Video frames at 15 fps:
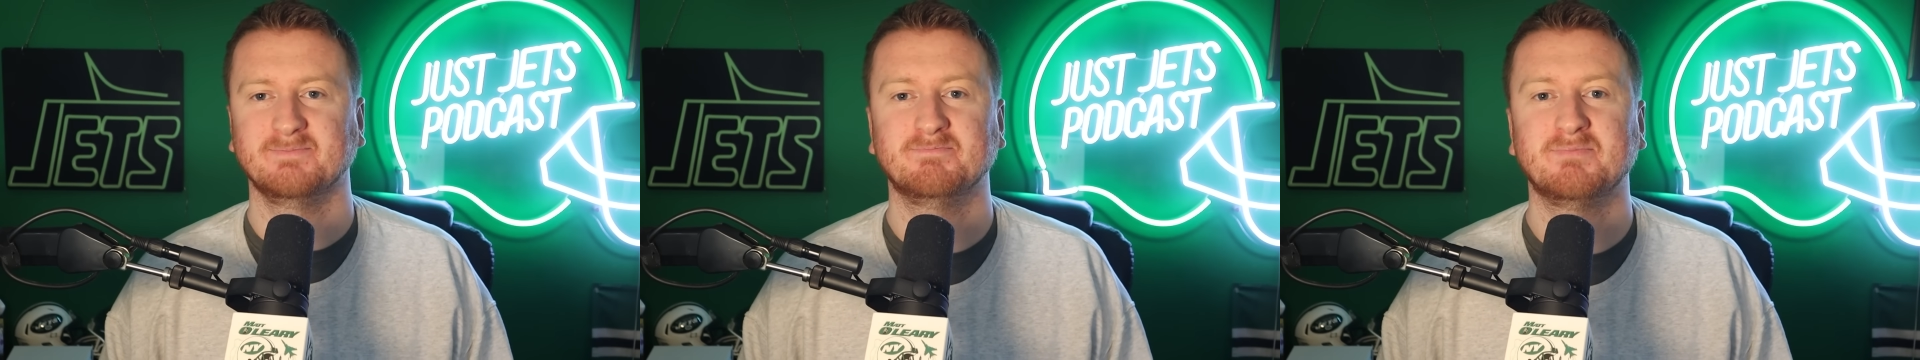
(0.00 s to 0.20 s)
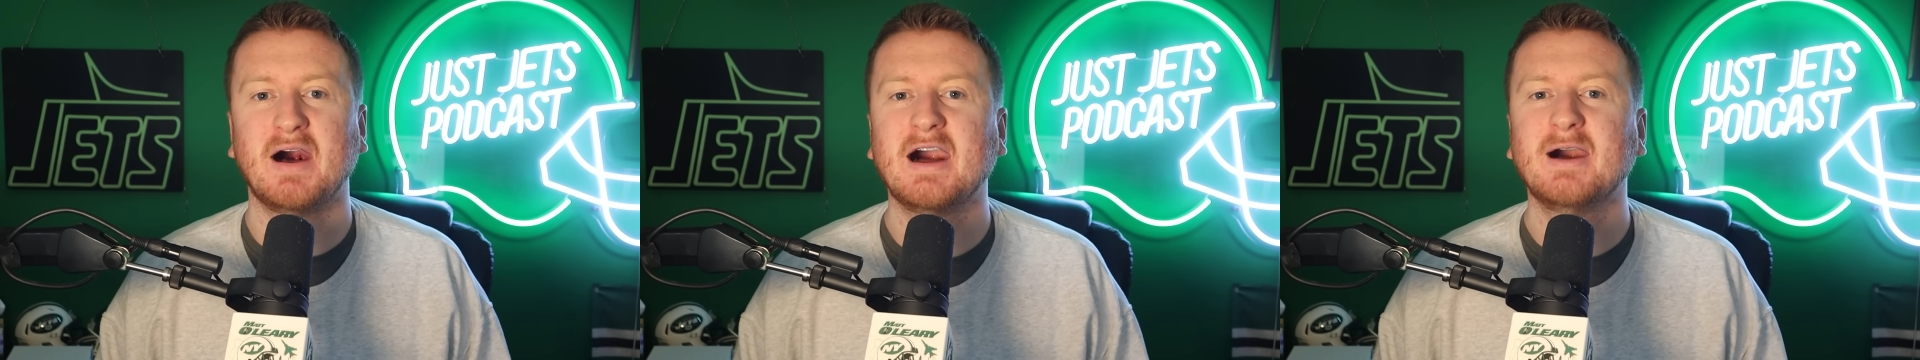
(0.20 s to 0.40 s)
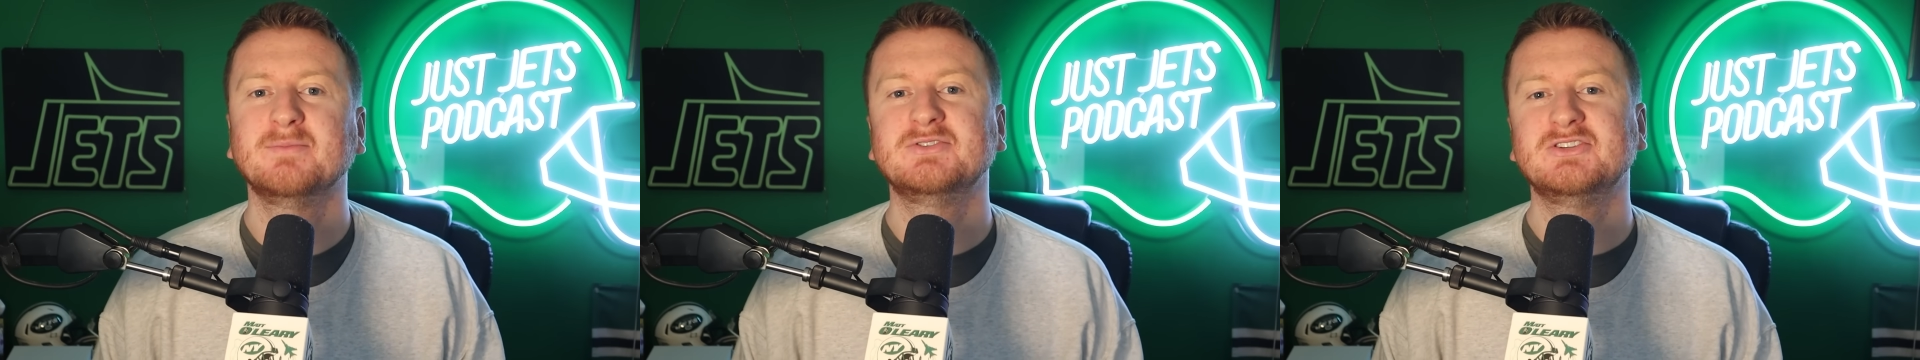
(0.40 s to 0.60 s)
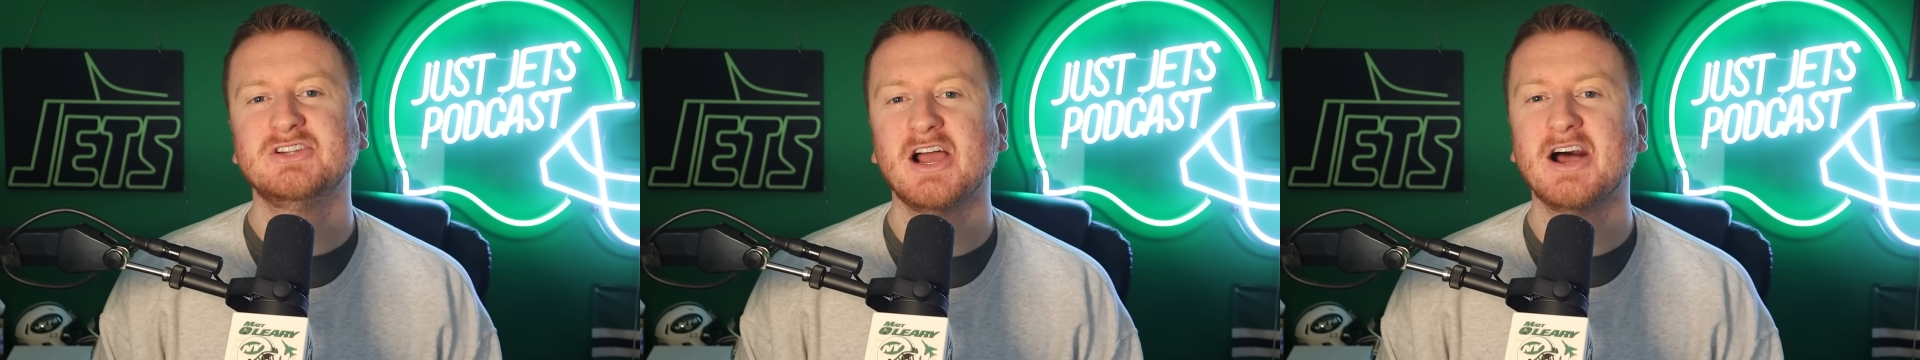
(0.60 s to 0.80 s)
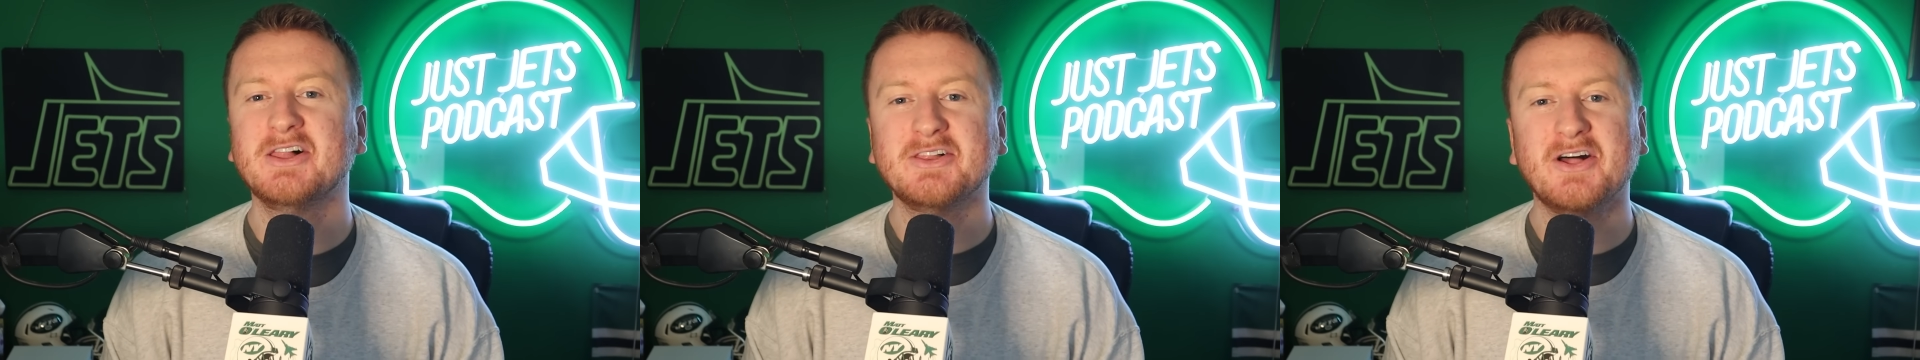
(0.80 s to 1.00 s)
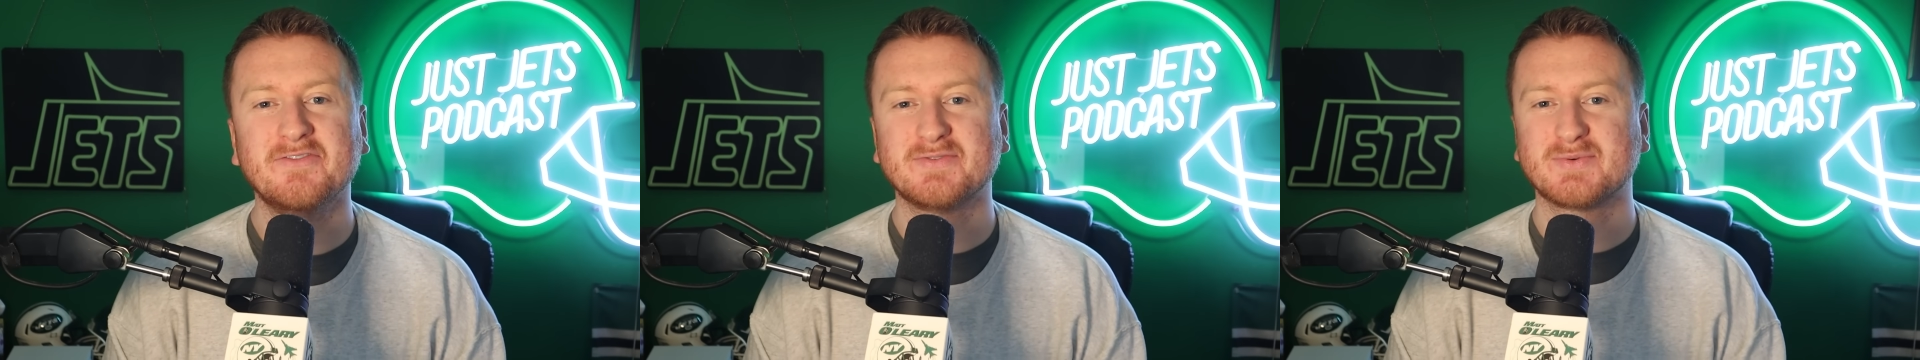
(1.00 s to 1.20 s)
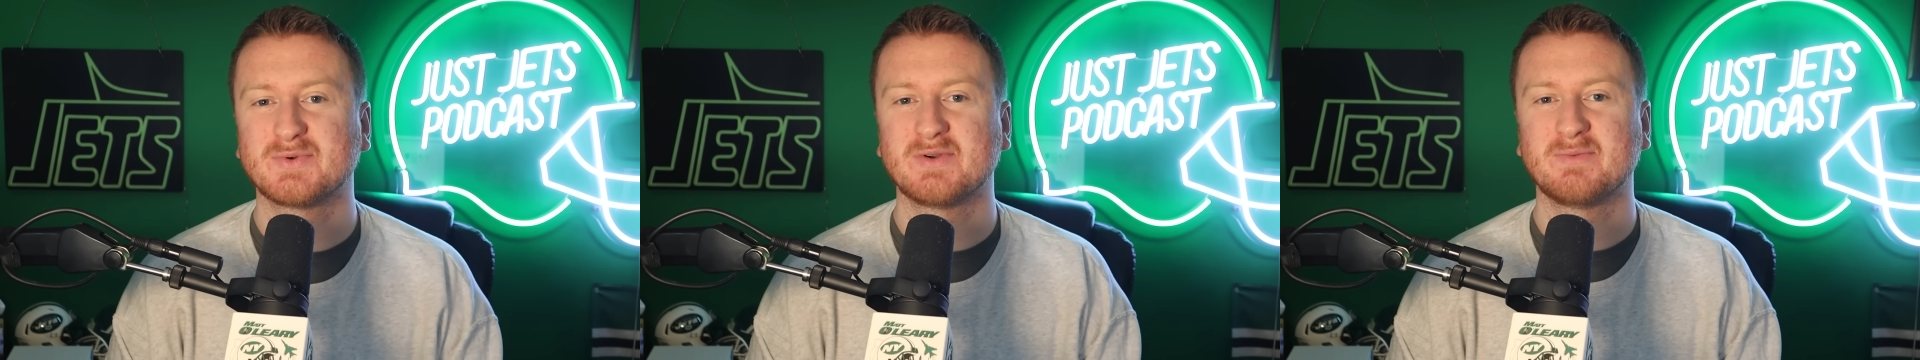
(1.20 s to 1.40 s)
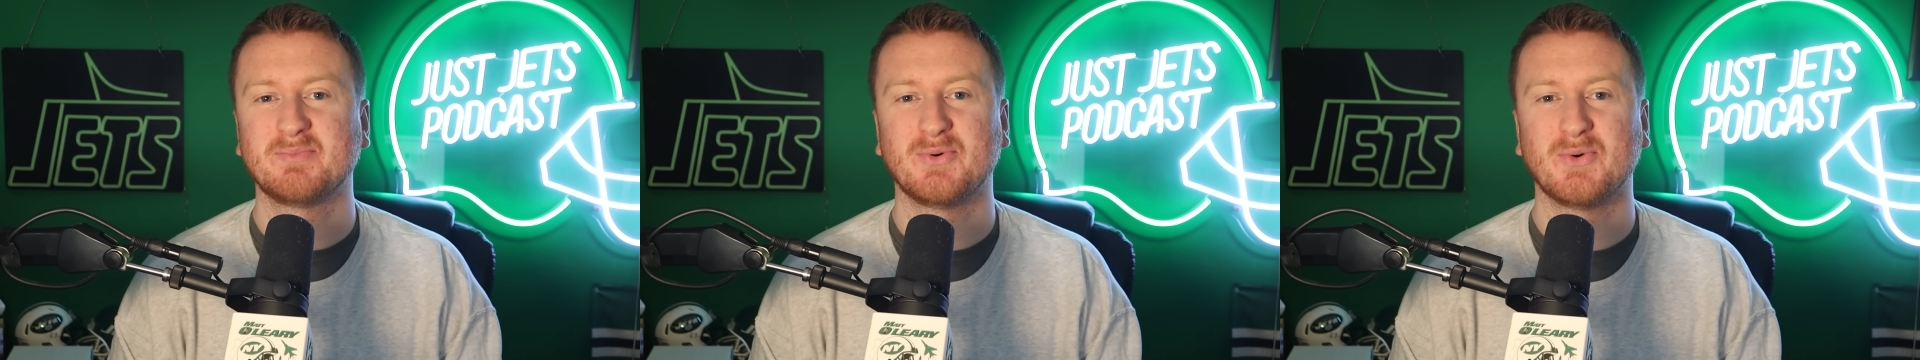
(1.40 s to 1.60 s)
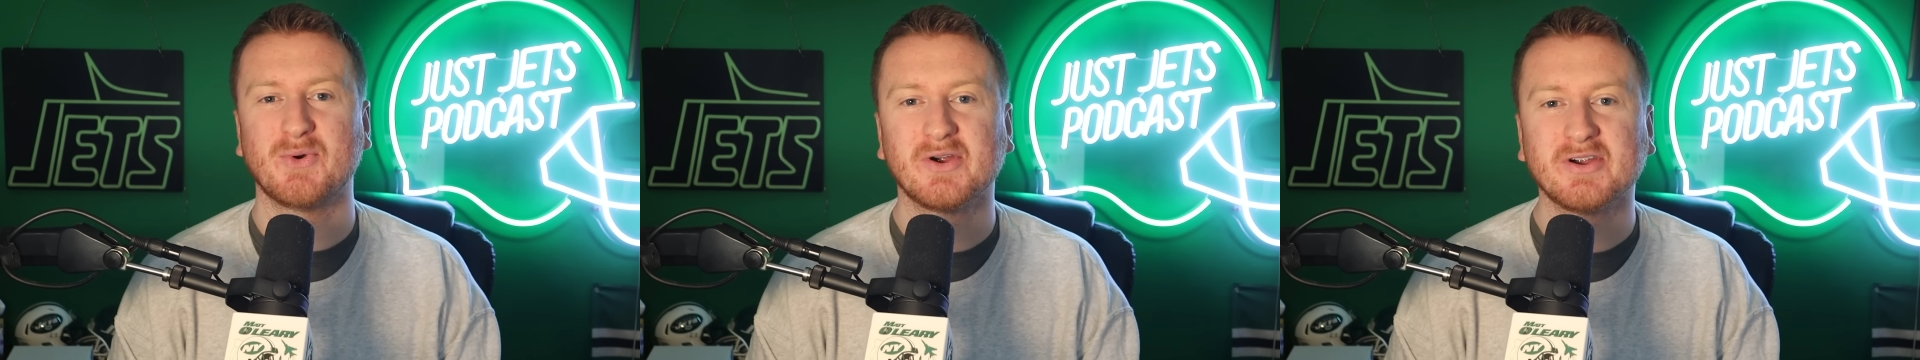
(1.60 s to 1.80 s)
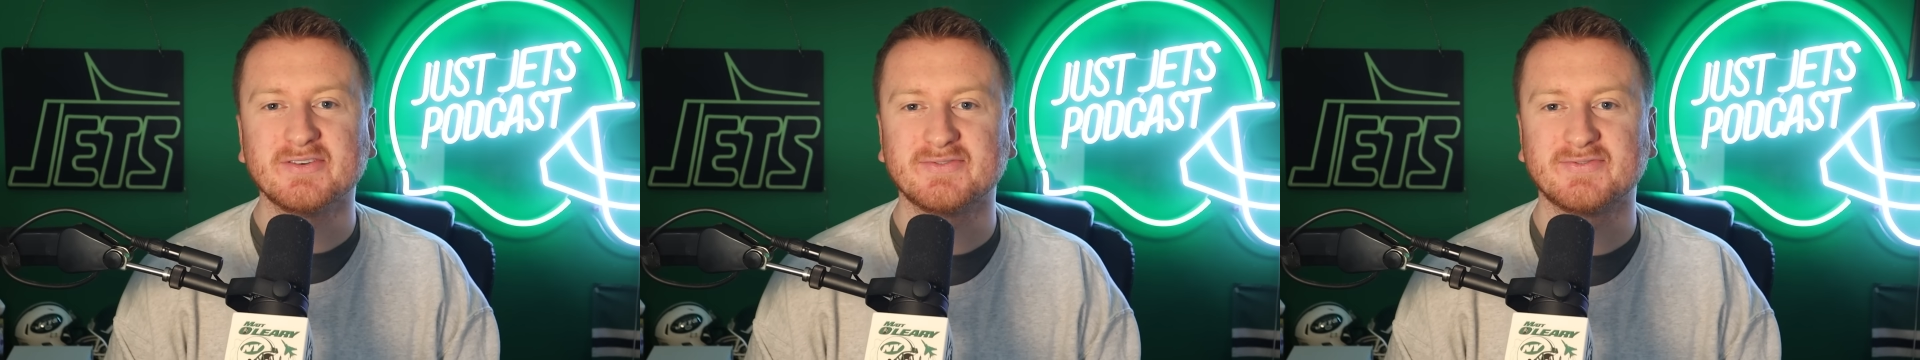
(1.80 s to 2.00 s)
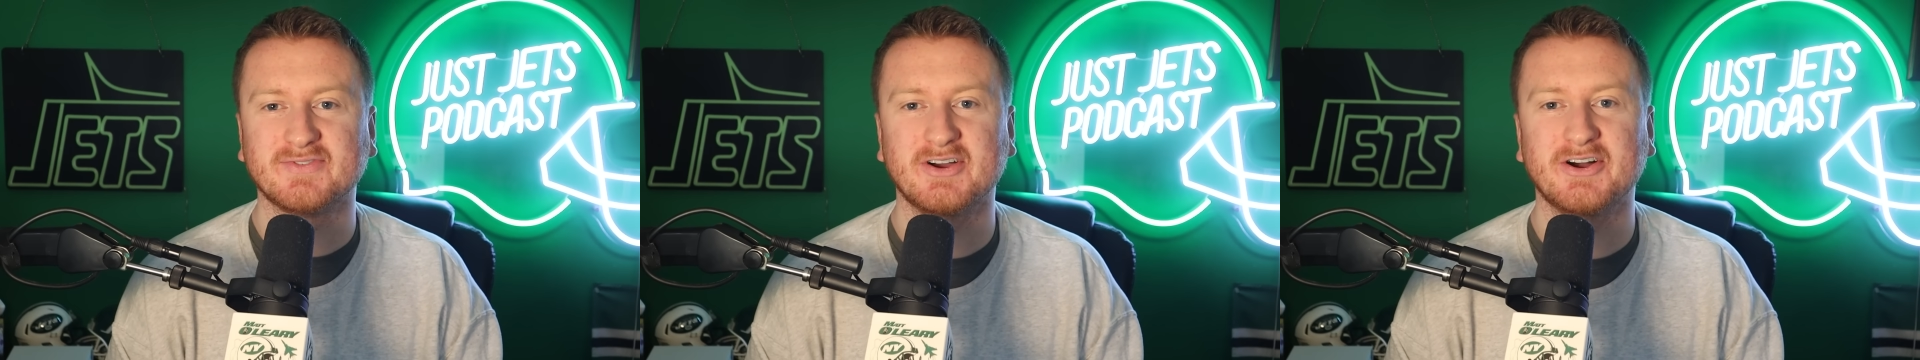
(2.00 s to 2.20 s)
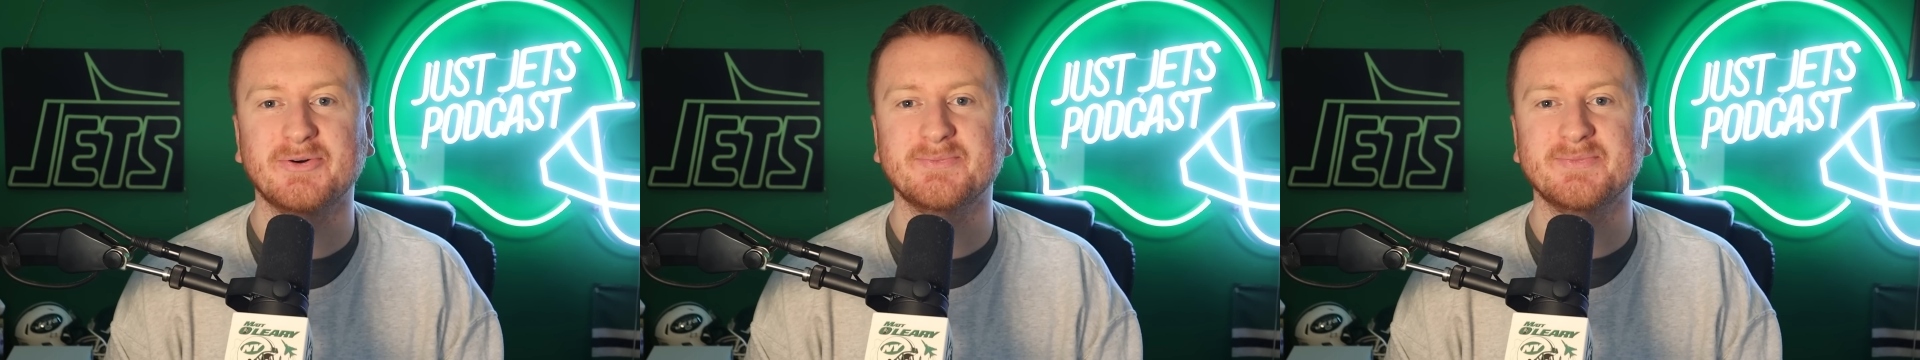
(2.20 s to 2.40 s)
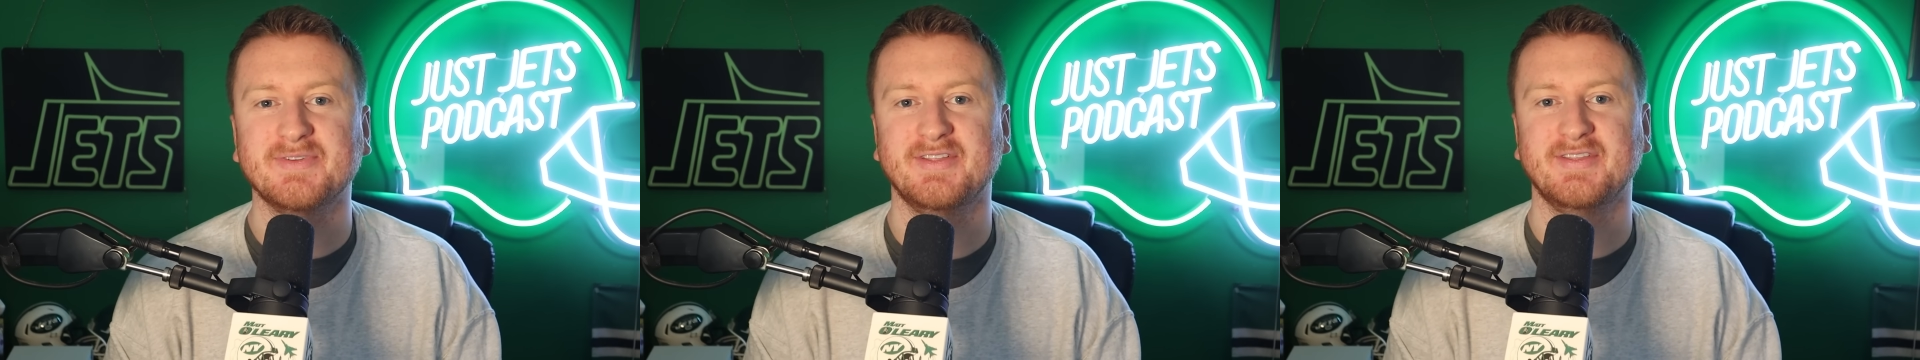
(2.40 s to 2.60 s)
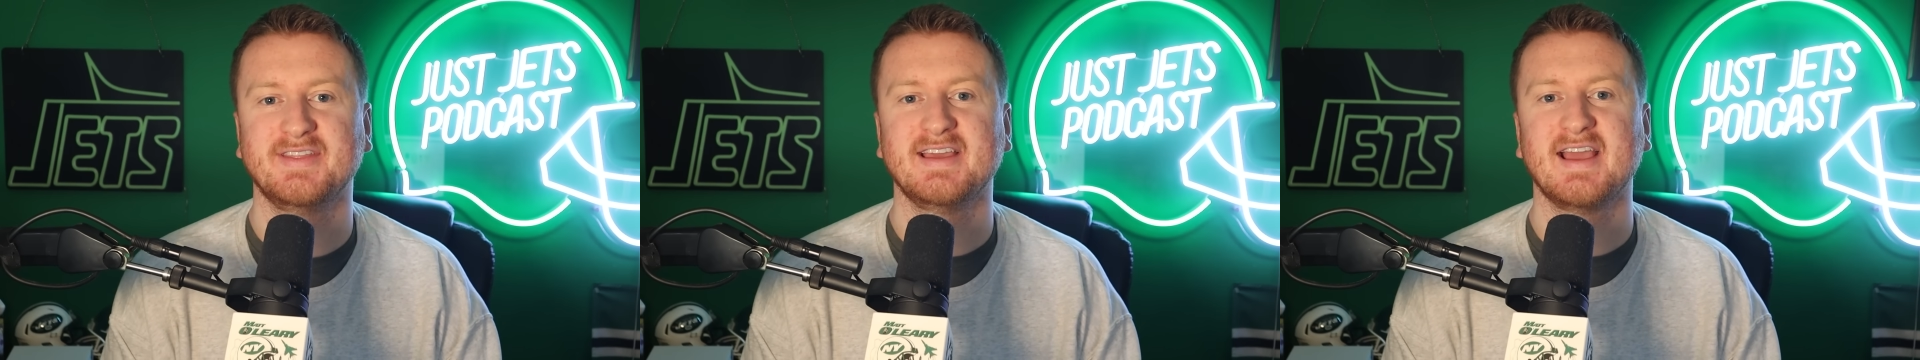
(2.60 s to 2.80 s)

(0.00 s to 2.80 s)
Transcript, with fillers: bombshell of a report from